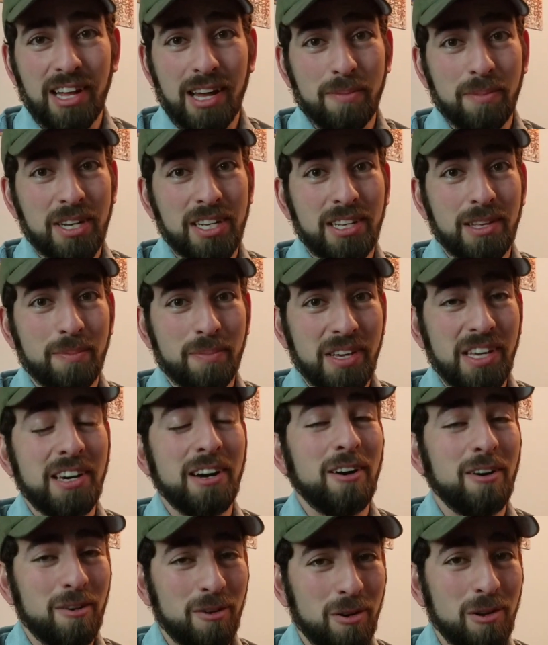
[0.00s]
I'm going to be
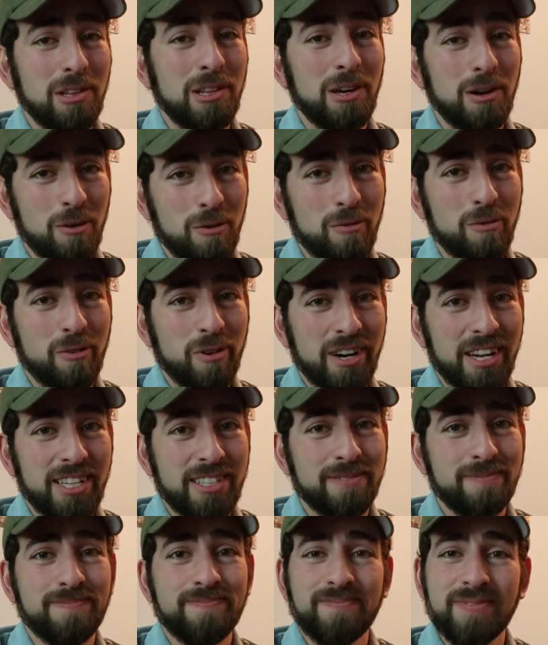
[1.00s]
all over
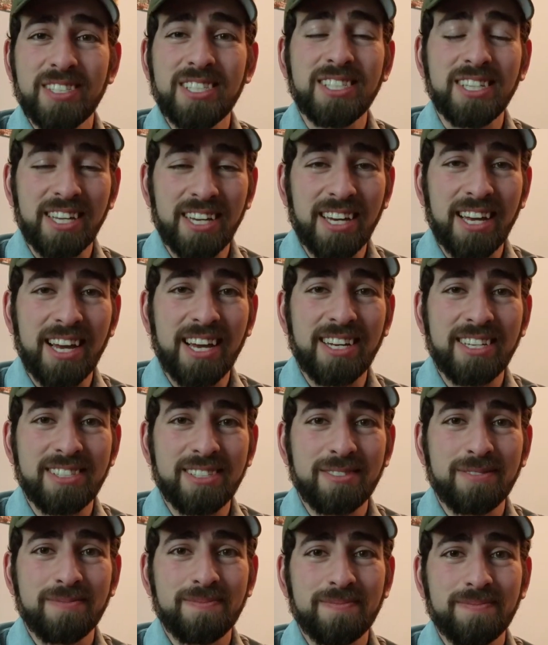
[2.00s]
it. See you
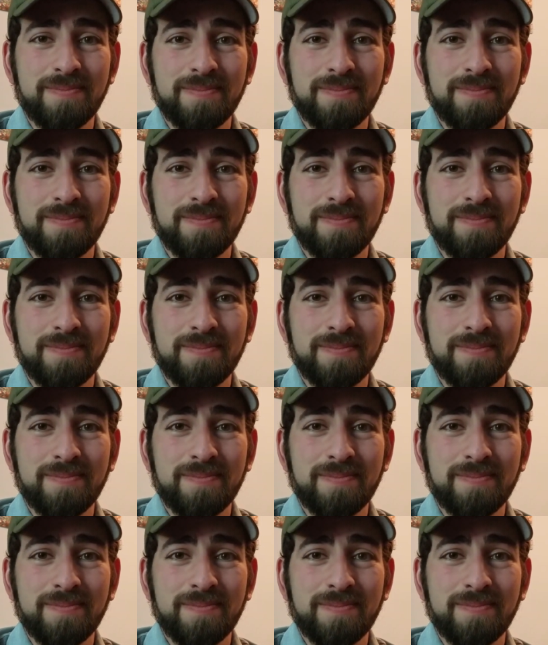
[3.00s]
guys.